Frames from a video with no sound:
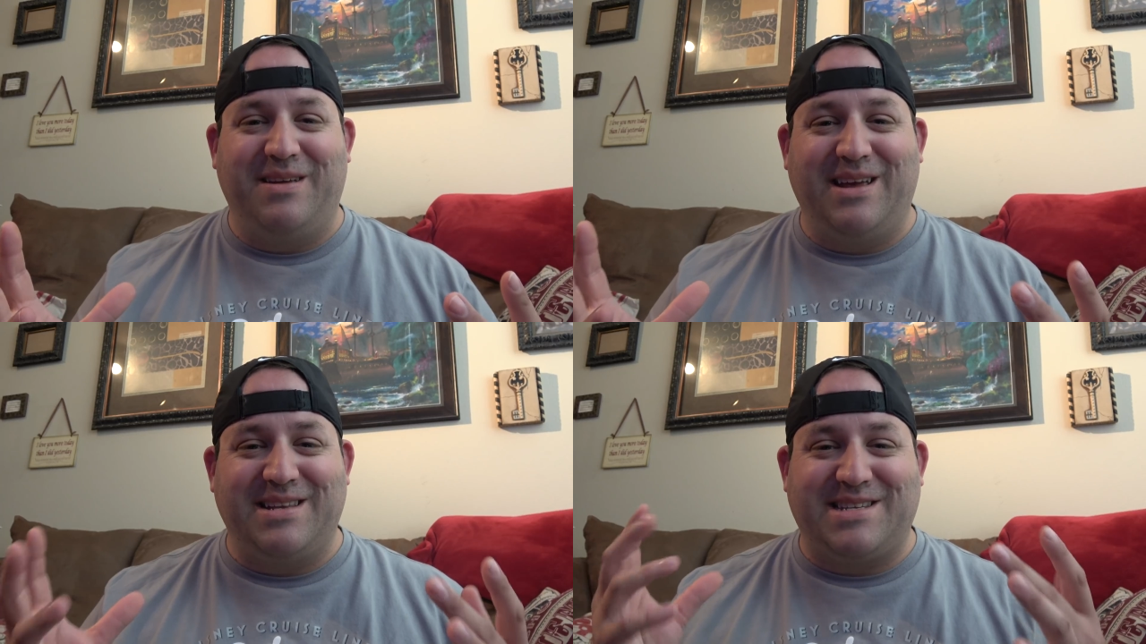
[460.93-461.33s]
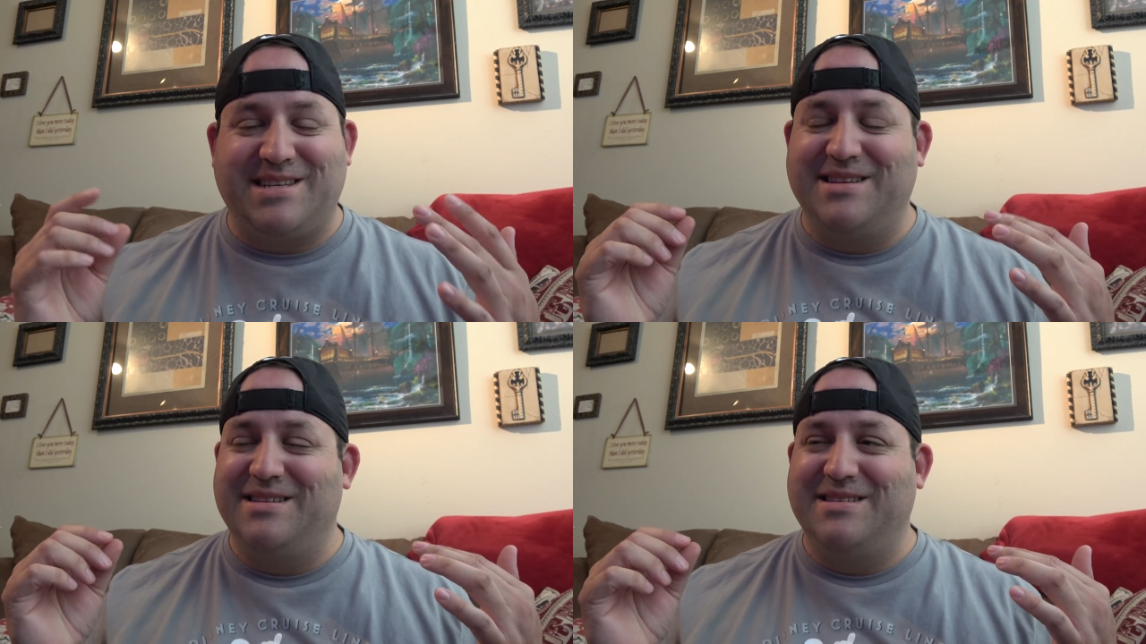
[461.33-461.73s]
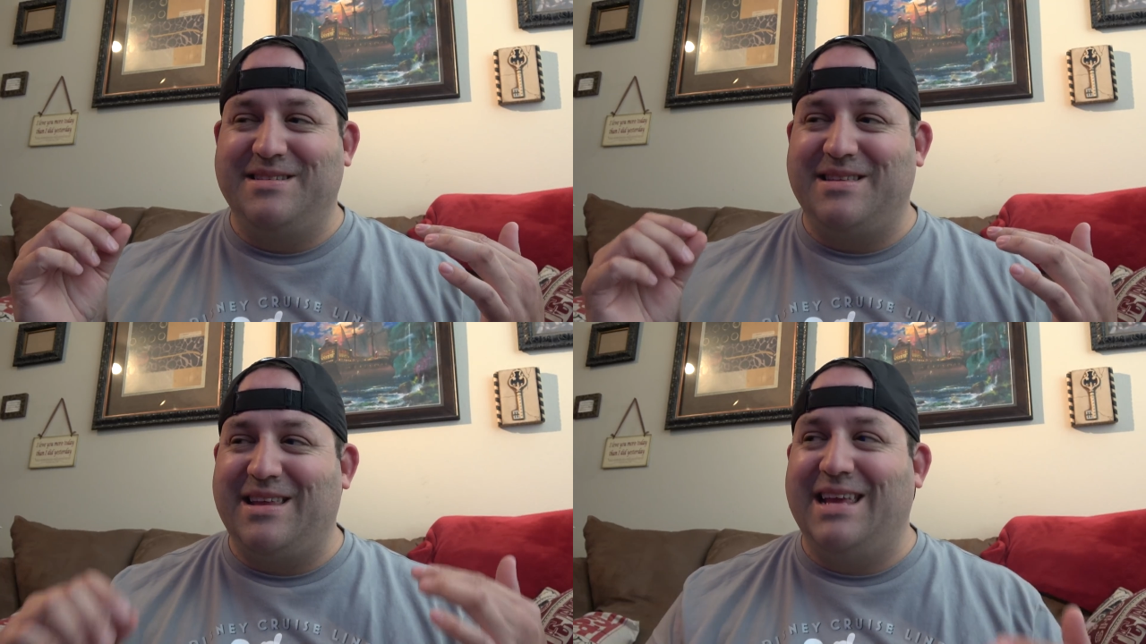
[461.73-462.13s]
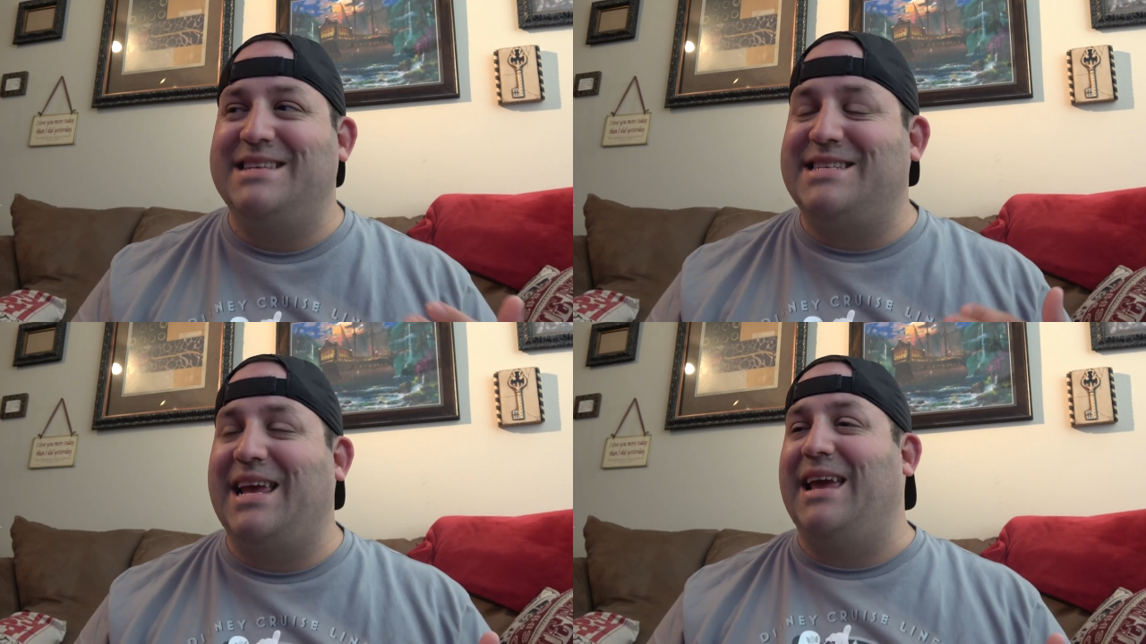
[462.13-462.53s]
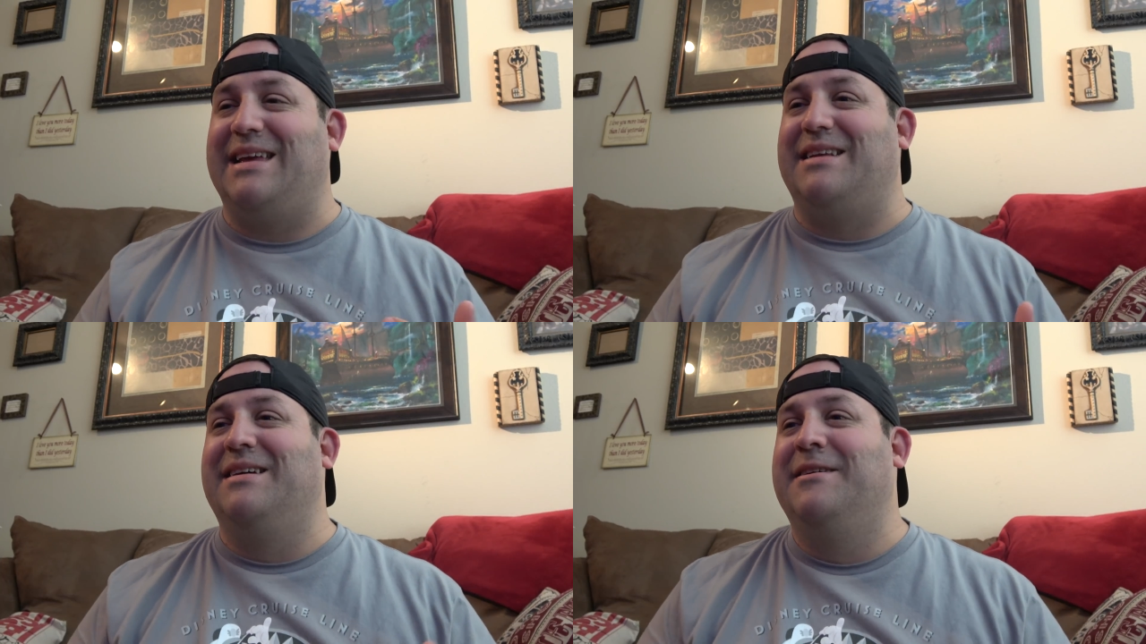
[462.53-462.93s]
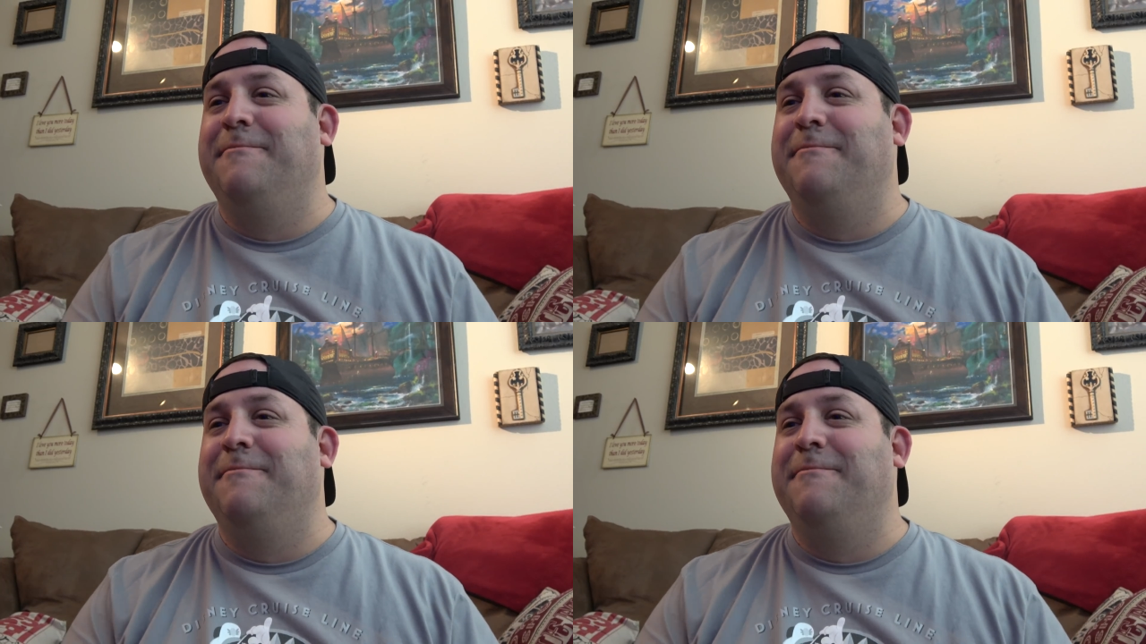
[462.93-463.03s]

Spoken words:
It's insane.